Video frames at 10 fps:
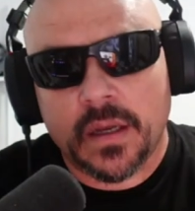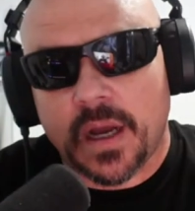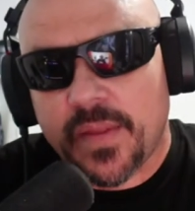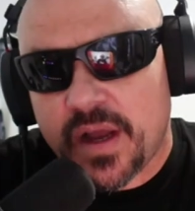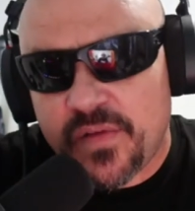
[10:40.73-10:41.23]

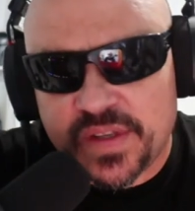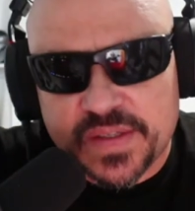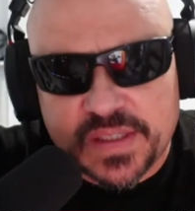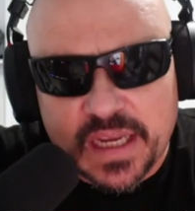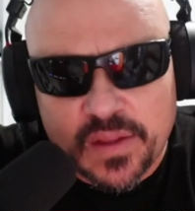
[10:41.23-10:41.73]
On the
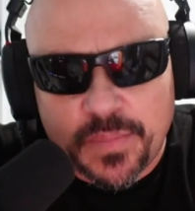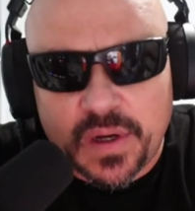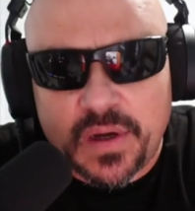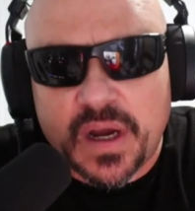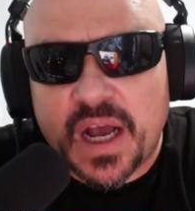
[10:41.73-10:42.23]
offensive side of the
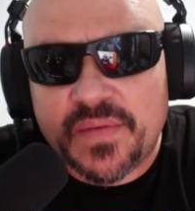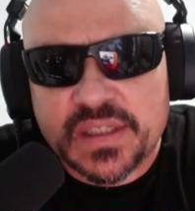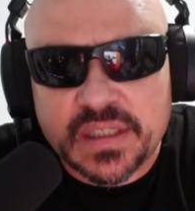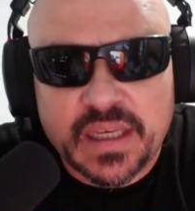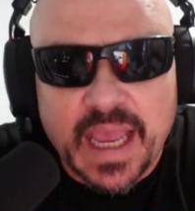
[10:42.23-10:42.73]
ball,
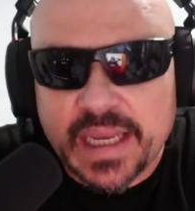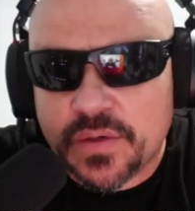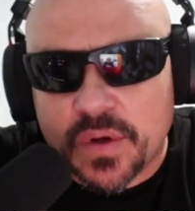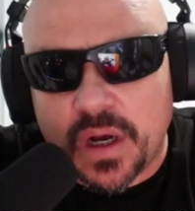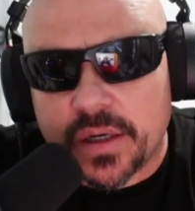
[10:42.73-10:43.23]
obviously Aidan
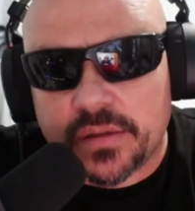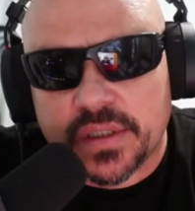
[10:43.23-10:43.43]
O'Connell.